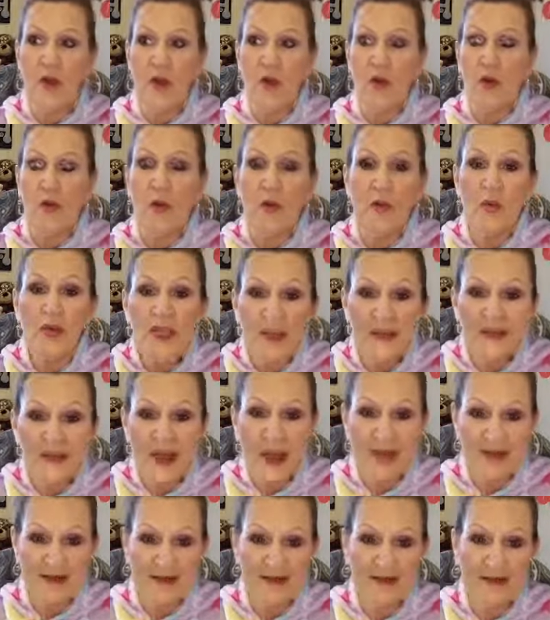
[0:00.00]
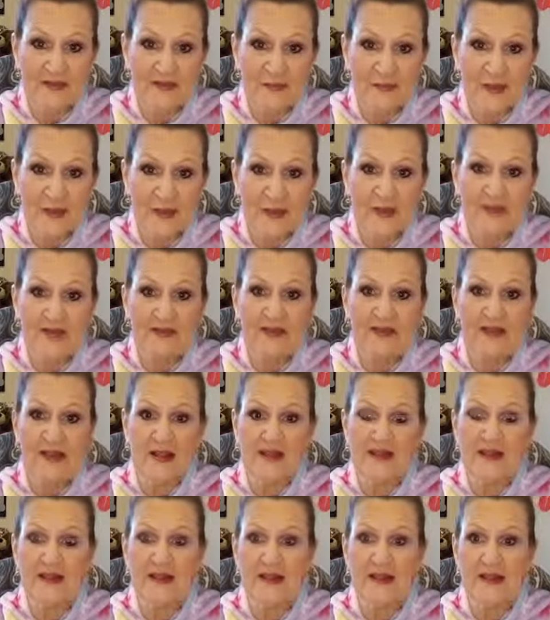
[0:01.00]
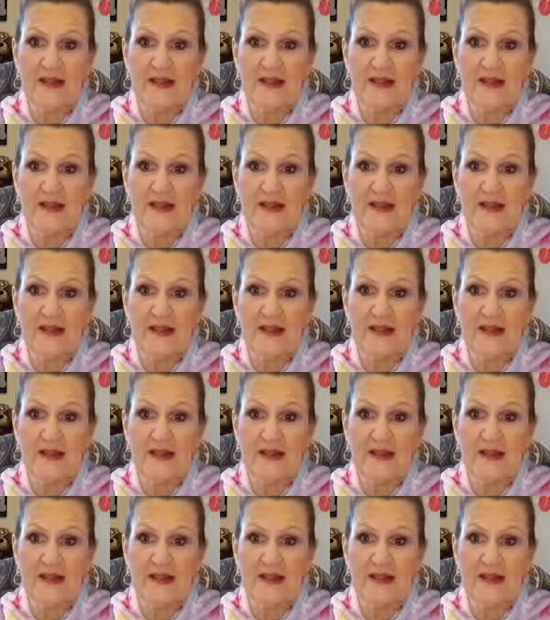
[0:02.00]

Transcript: or we've had an experience that